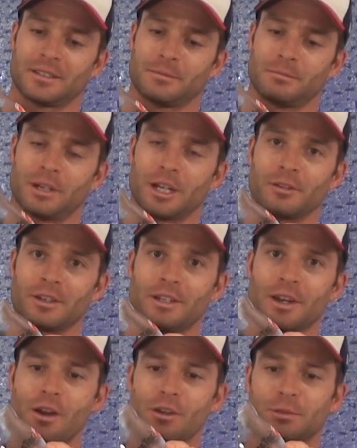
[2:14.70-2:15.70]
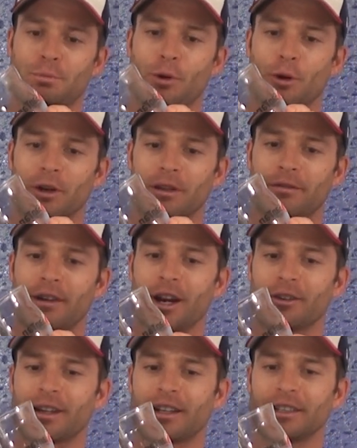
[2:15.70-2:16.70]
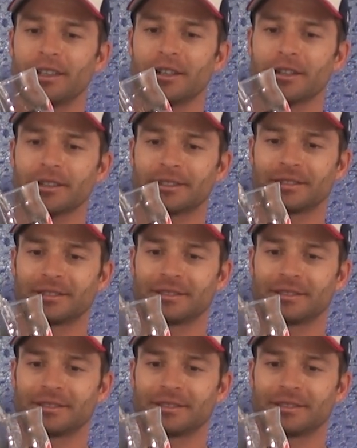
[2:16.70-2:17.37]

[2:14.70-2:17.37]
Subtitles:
But here we go. It's pouring very clear.